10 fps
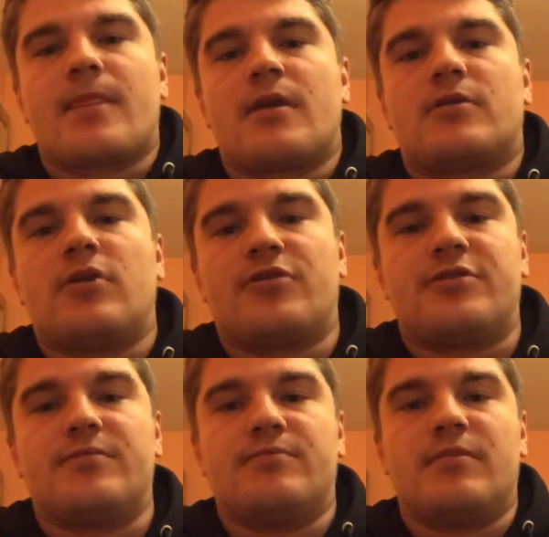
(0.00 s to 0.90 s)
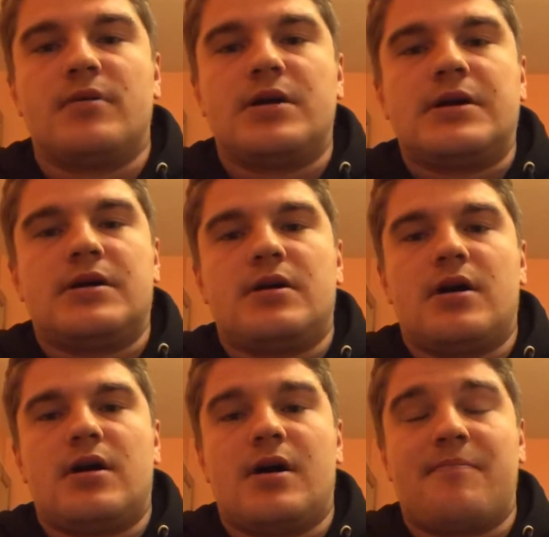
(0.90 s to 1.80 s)
Got some
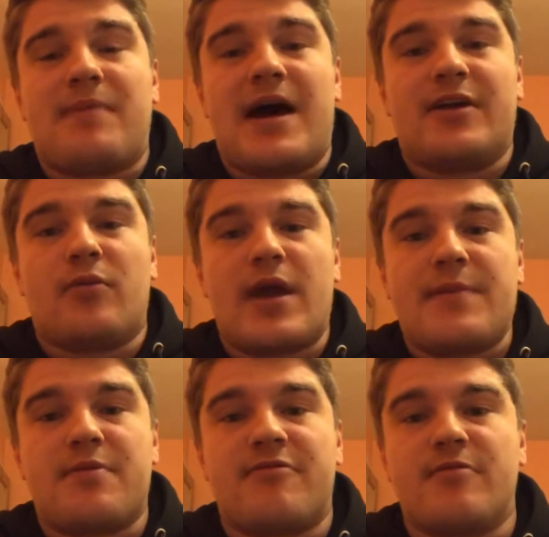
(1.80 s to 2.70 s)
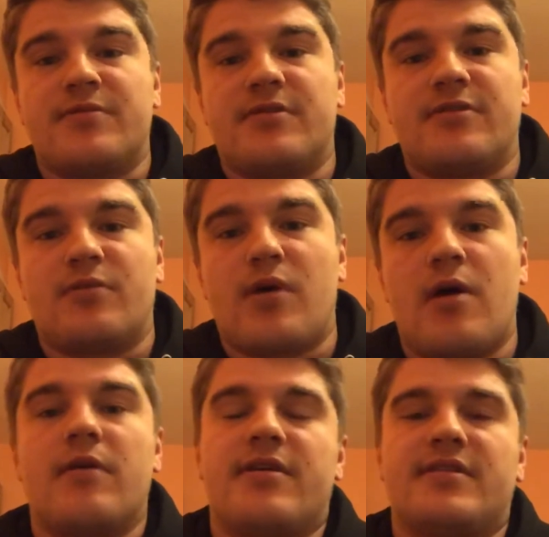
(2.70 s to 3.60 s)
bad away performances as
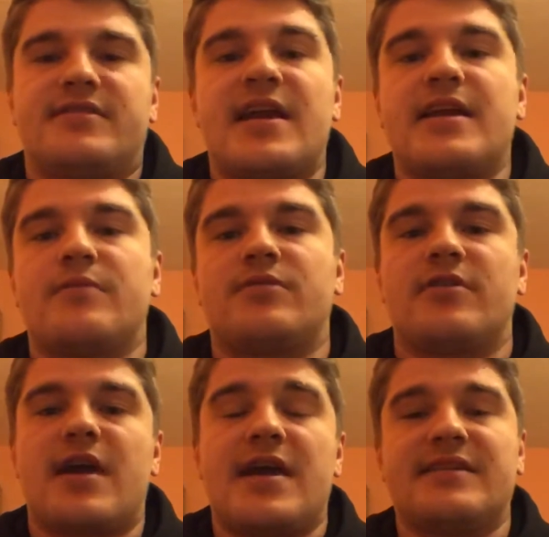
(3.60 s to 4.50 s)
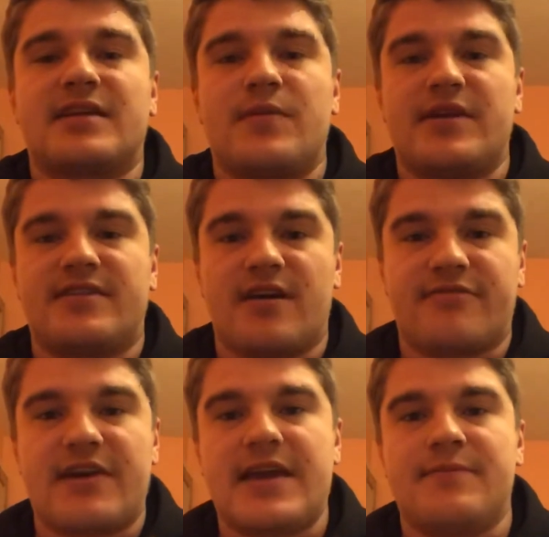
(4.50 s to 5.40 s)
well at their stadium. So yeah, it is going to be a tough
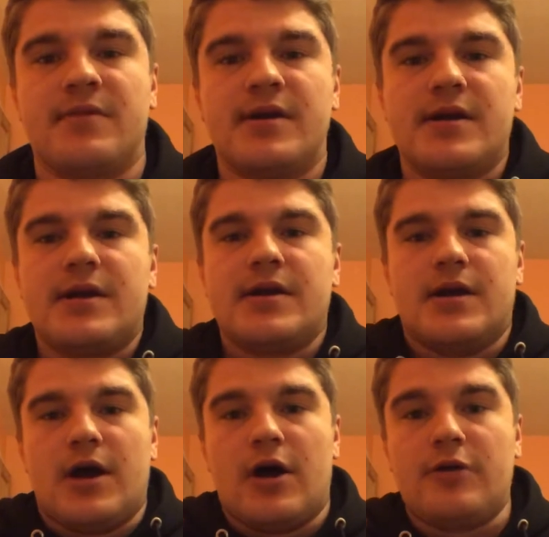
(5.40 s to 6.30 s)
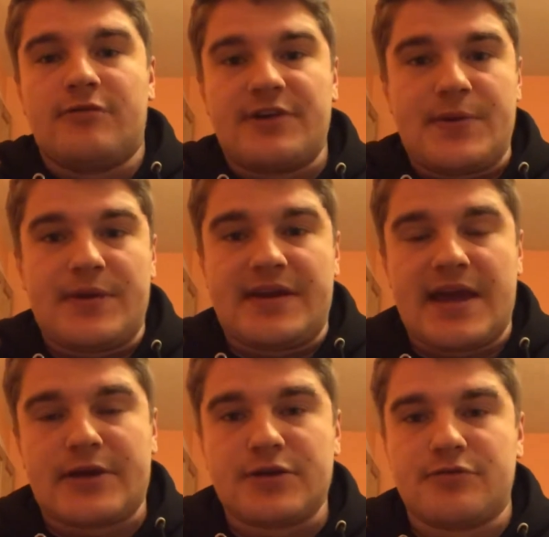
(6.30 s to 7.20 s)
game. Hopefully we can get
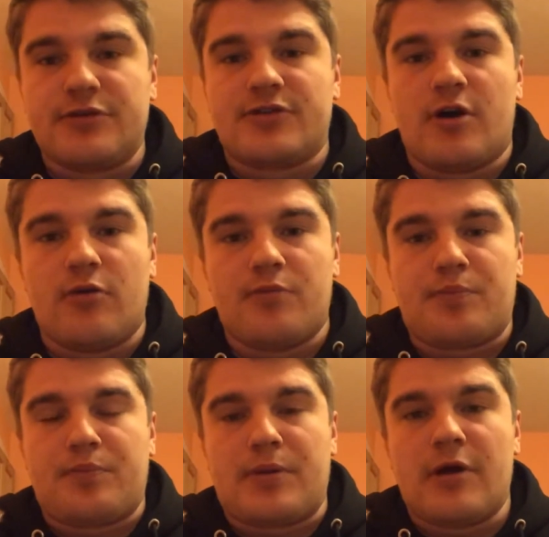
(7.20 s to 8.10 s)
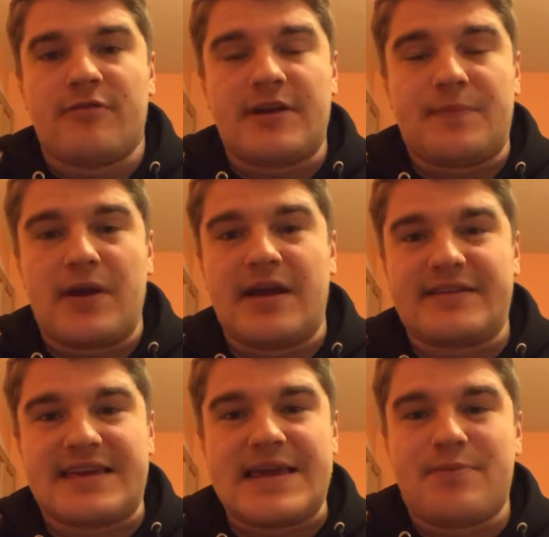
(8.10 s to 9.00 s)
a good result. Hopefully players
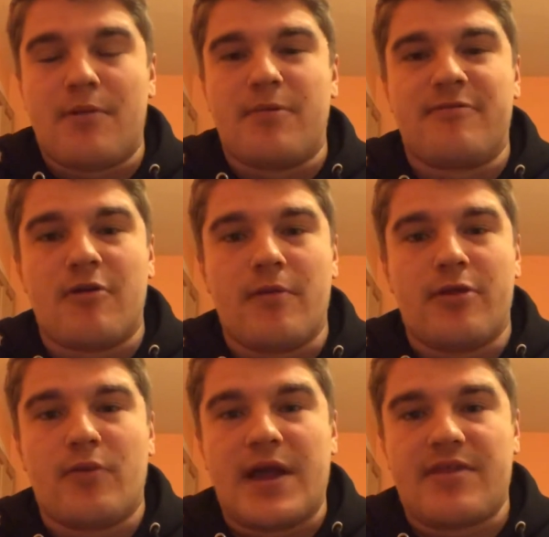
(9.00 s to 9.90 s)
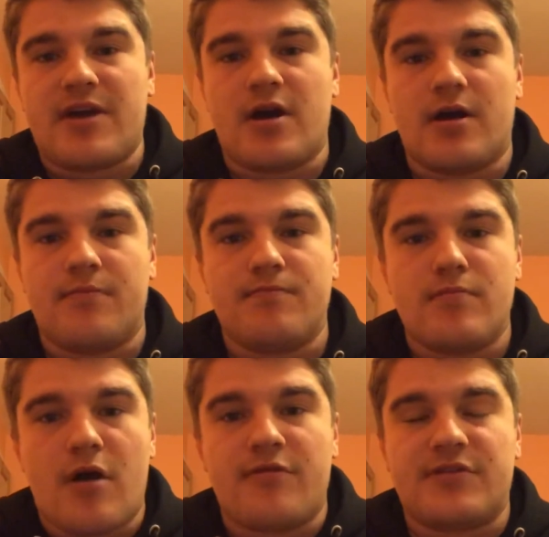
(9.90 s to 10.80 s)
keep on performing the way they are.
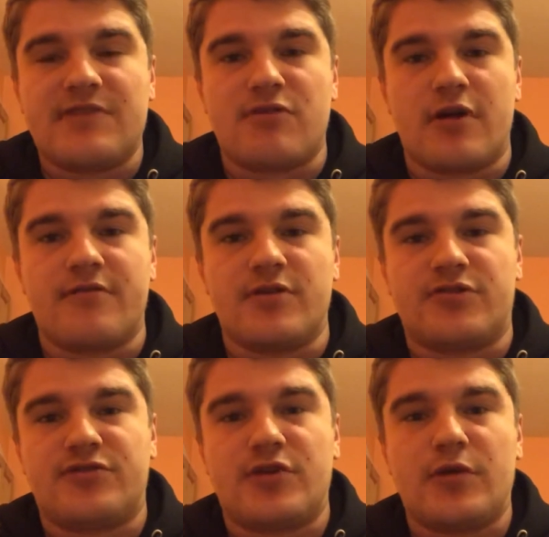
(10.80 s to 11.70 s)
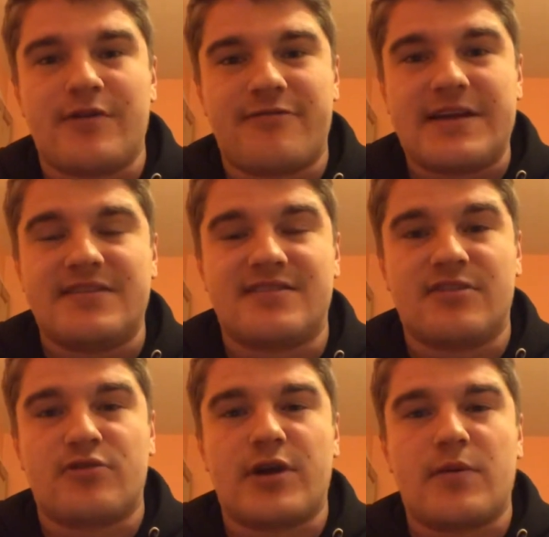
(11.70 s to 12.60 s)
Obviously Rovers 2 defeats in
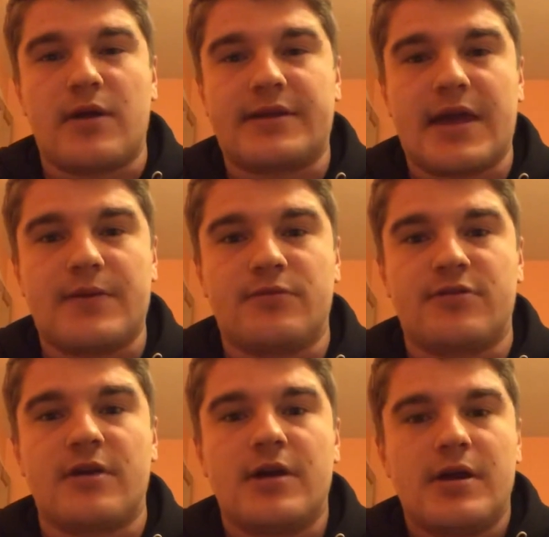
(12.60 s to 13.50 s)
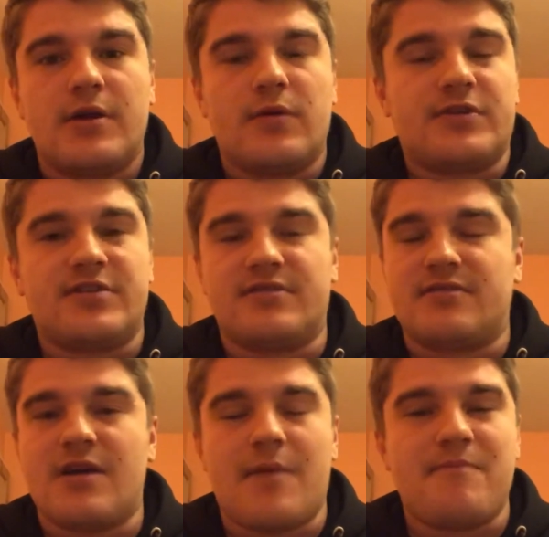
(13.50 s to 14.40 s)
21 games, which is
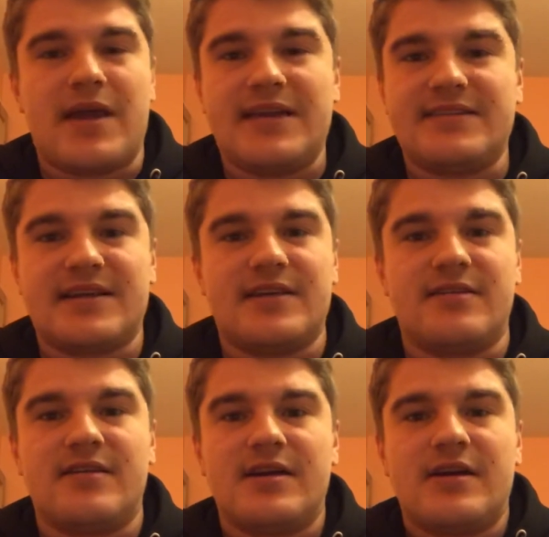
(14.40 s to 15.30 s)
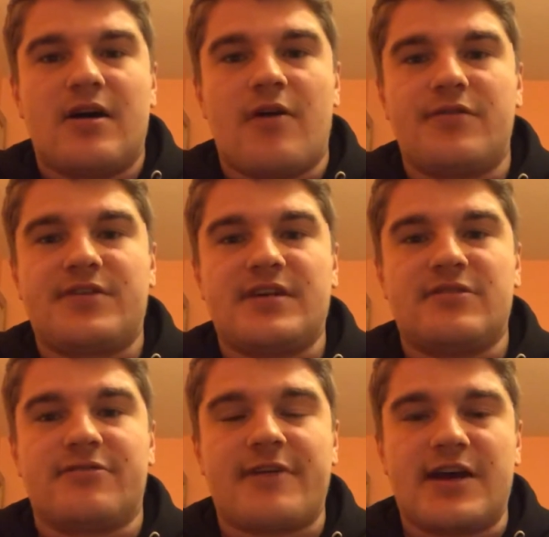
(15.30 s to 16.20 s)
amazing. Obviously
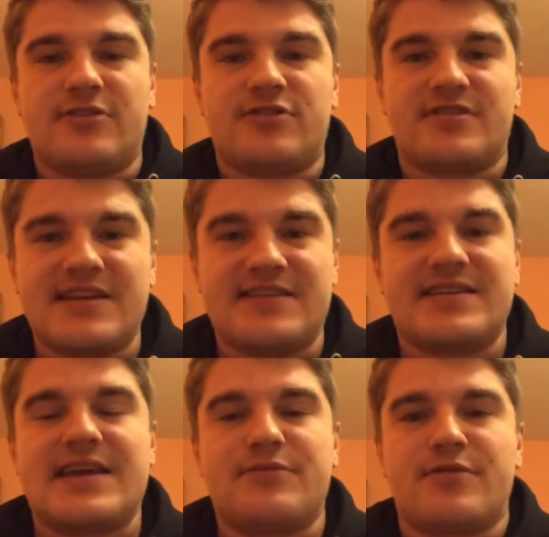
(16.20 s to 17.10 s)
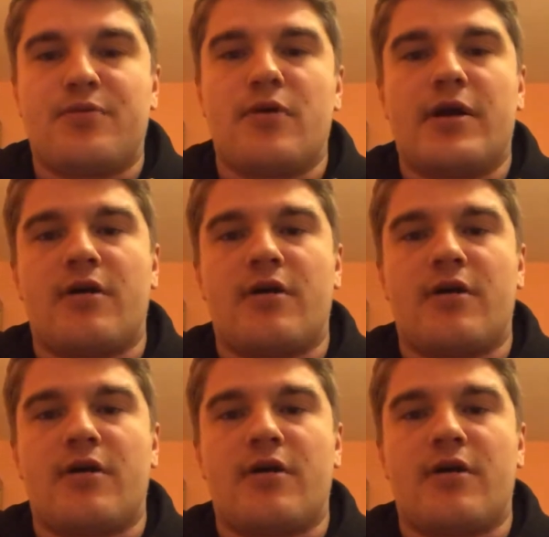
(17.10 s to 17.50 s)
your fans just need to keep supporting.